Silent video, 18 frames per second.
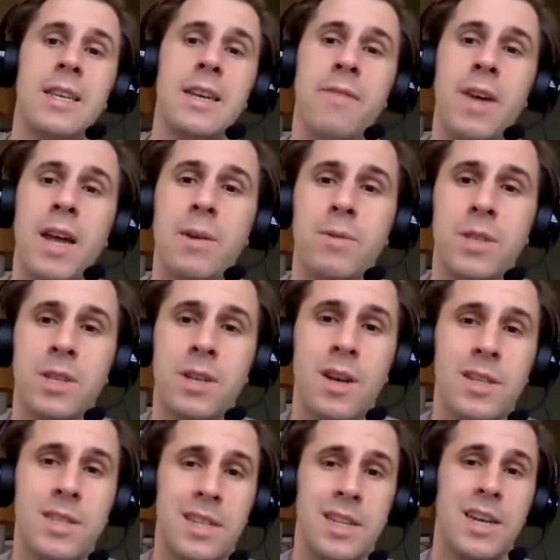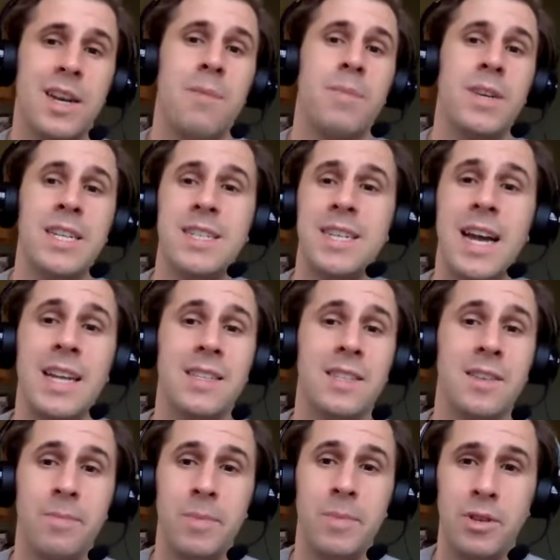the event was costing the company
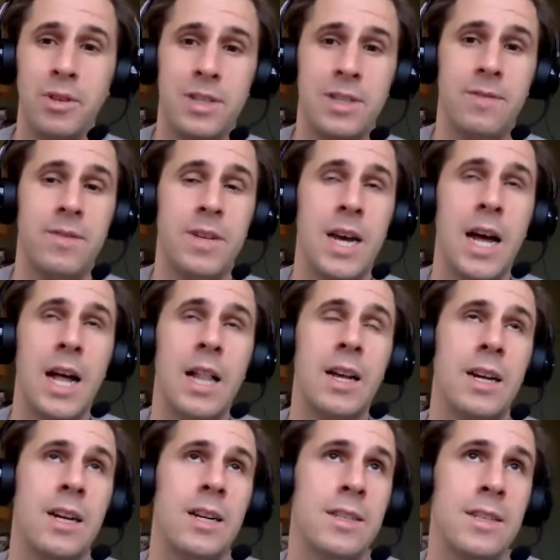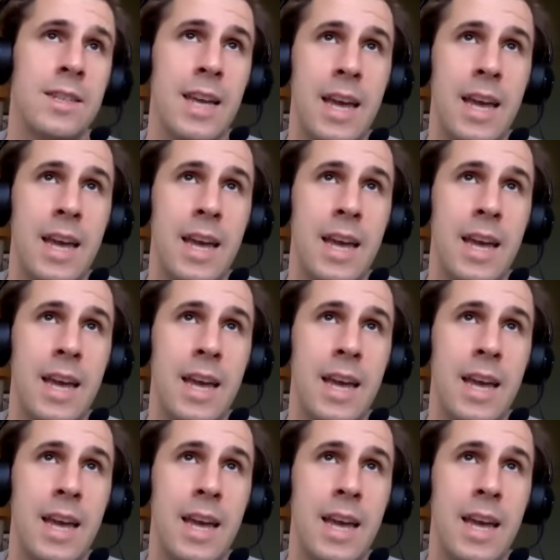tens of millions of dollars.